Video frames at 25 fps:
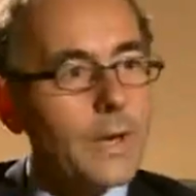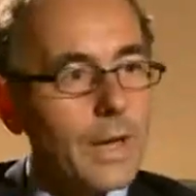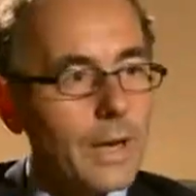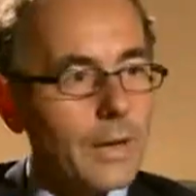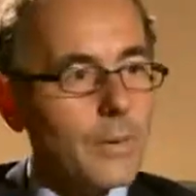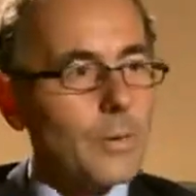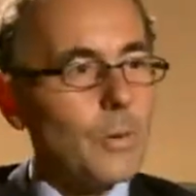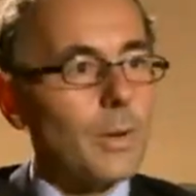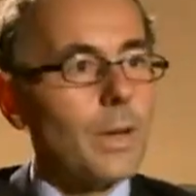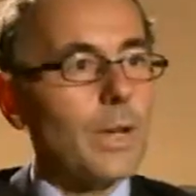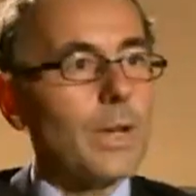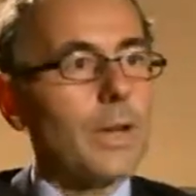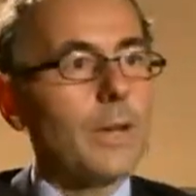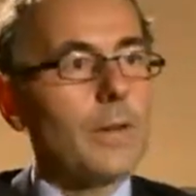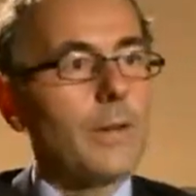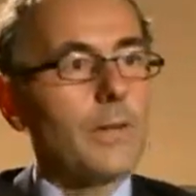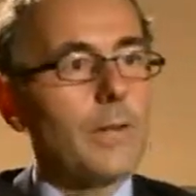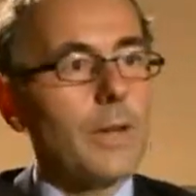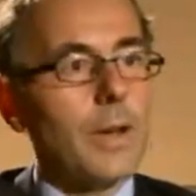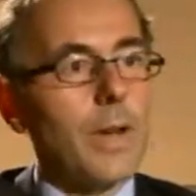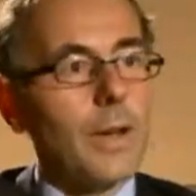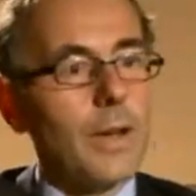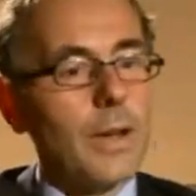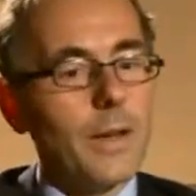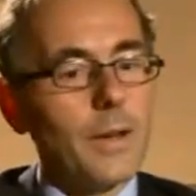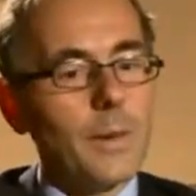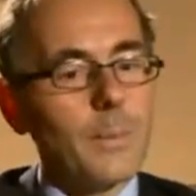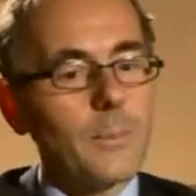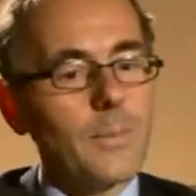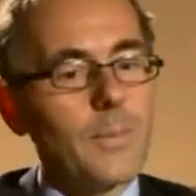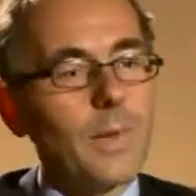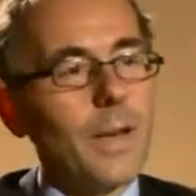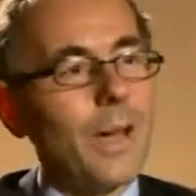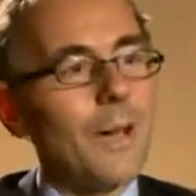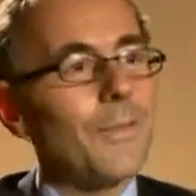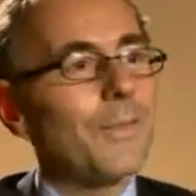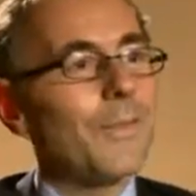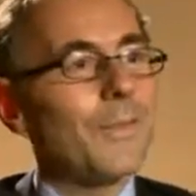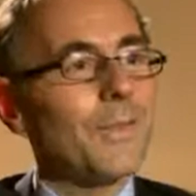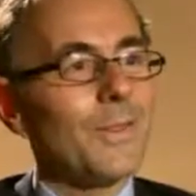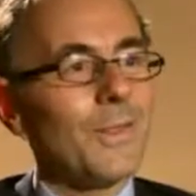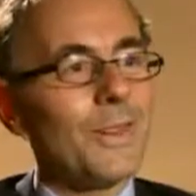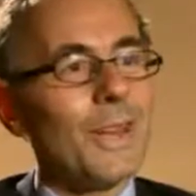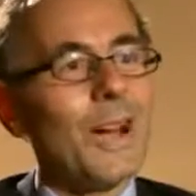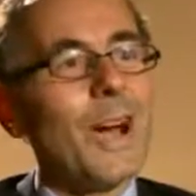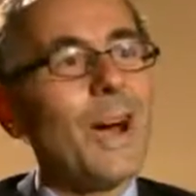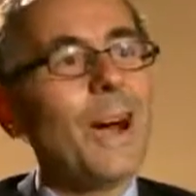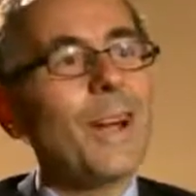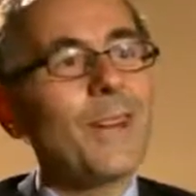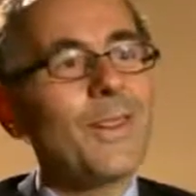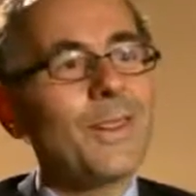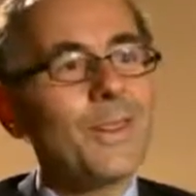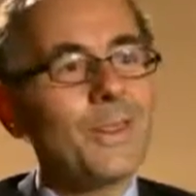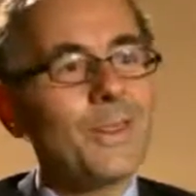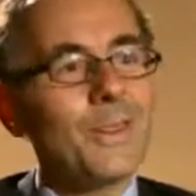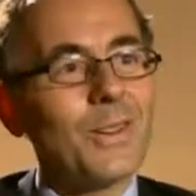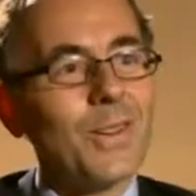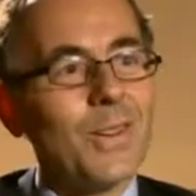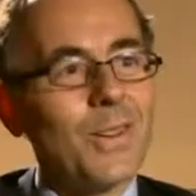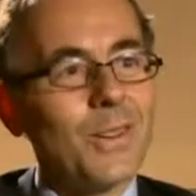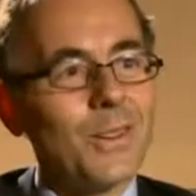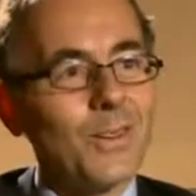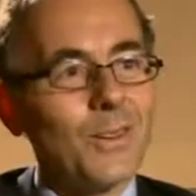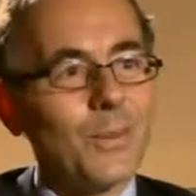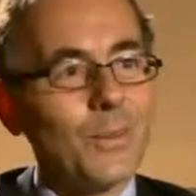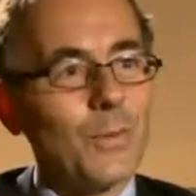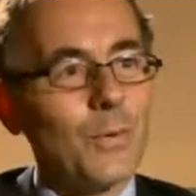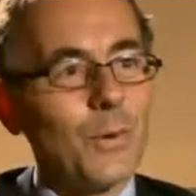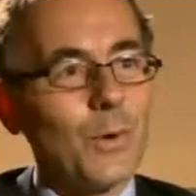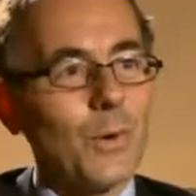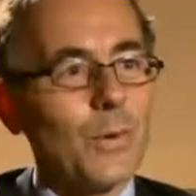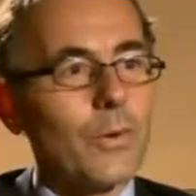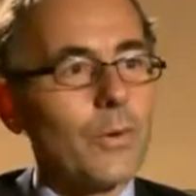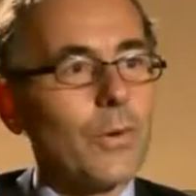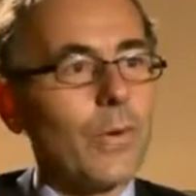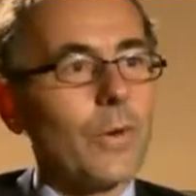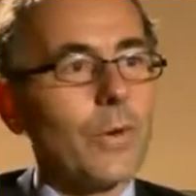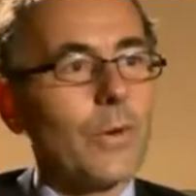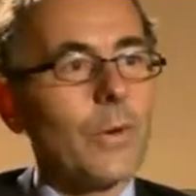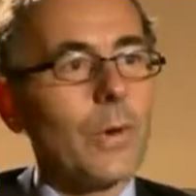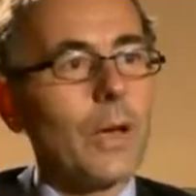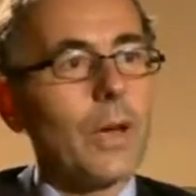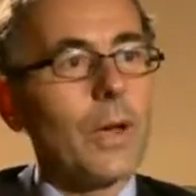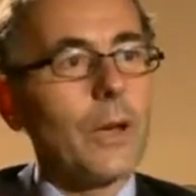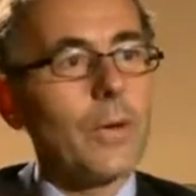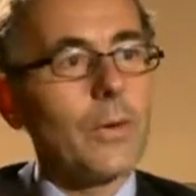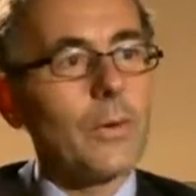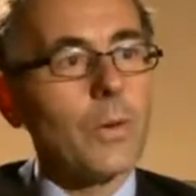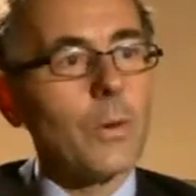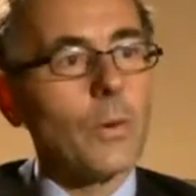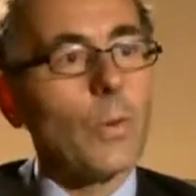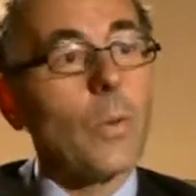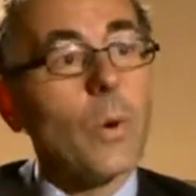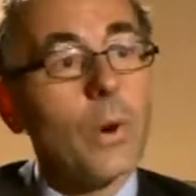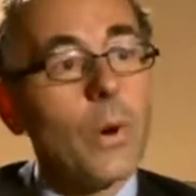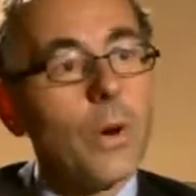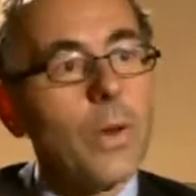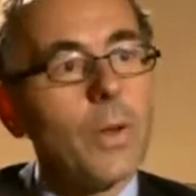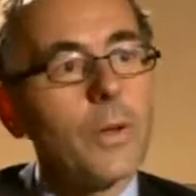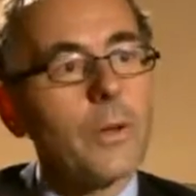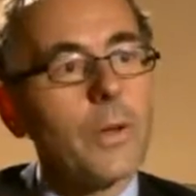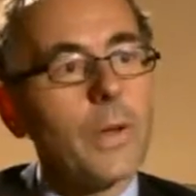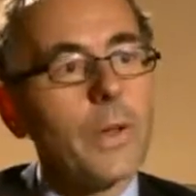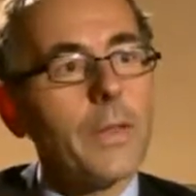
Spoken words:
equities. Obviously not universally around the world.